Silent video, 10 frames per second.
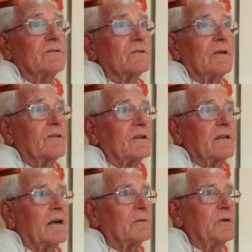think
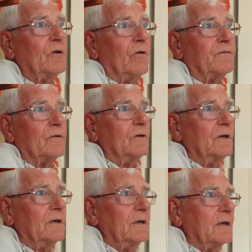that'll be awful.
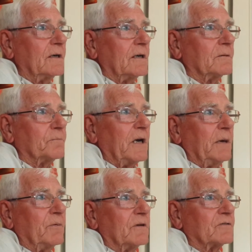You know,
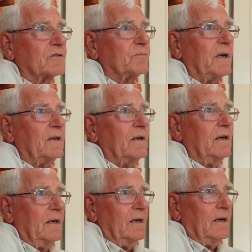people have spent
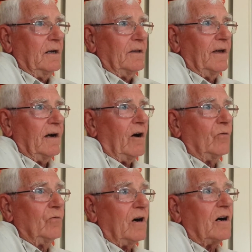their
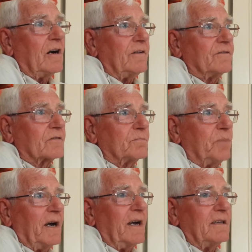whole lives
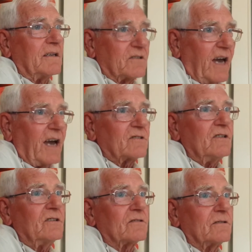paying their
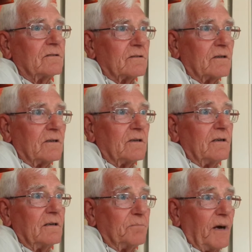taxes, and
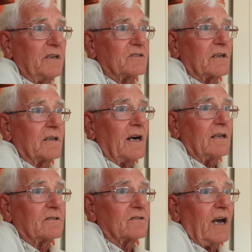basically
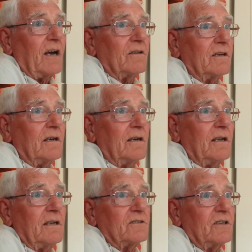that's how the
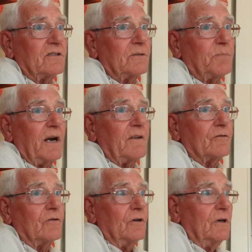NHS is paid
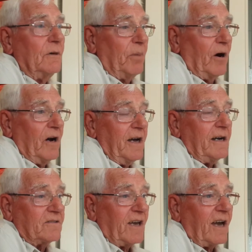for, by
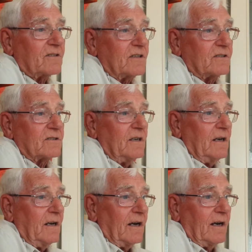our taxes,
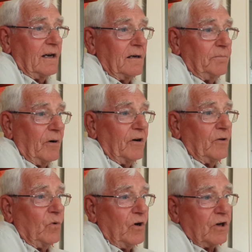by
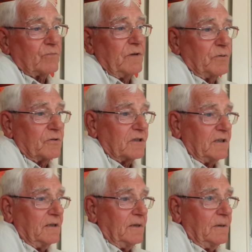the work we put
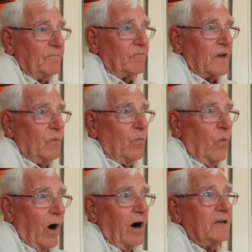in. And
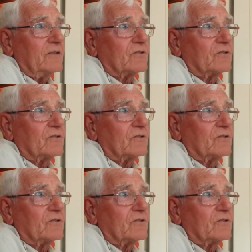why